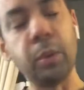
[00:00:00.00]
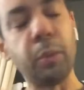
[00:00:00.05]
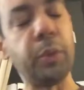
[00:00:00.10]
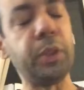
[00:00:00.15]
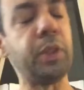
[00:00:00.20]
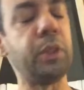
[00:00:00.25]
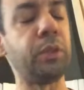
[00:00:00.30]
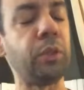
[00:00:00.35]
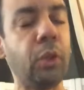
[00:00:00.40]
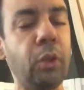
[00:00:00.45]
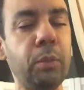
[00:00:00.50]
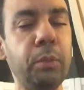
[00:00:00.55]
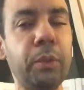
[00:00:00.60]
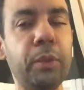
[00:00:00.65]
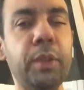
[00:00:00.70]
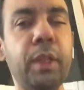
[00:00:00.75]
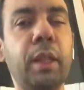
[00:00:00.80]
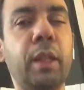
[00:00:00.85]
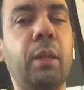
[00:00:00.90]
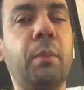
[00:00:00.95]
which is almost
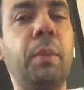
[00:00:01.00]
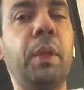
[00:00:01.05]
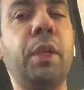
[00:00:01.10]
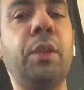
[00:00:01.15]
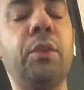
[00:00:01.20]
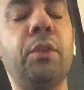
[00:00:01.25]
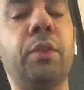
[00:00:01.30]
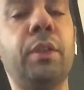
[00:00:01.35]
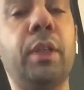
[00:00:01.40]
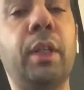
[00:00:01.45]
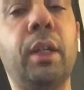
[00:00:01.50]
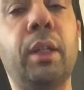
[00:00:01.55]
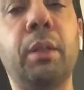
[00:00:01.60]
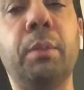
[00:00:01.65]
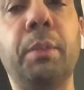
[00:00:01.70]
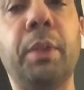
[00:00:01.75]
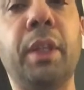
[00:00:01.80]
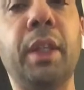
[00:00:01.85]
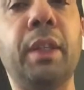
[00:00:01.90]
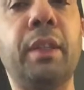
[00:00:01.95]
like the major scale,
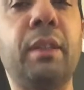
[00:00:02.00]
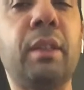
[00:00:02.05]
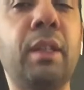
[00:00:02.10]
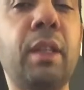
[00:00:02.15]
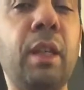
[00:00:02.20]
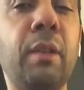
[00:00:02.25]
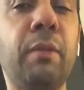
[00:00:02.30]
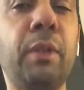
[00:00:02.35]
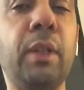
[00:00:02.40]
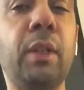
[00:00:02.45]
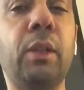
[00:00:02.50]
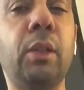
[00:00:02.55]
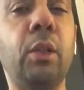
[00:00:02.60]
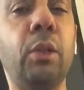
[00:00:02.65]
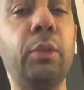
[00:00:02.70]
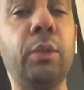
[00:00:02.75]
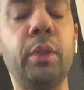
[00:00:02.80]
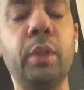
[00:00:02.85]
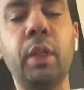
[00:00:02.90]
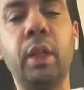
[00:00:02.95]
but the 7th
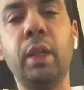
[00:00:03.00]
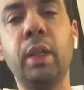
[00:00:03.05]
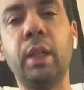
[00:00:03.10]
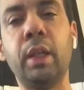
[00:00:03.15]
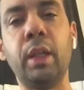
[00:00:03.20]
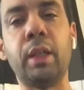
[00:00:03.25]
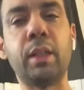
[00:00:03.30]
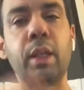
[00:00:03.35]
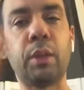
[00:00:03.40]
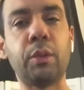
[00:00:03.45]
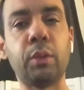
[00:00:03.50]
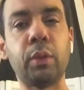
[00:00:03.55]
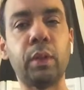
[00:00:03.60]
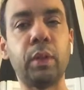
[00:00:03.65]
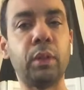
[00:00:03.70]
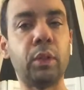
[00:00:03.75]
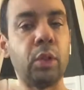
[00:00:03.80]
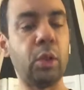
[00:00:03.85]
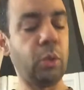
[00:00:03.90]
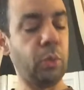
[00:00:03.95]
note is actually
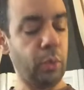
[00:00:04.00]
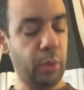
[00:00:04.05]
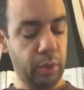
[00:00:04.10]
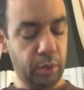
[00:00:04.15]
lower.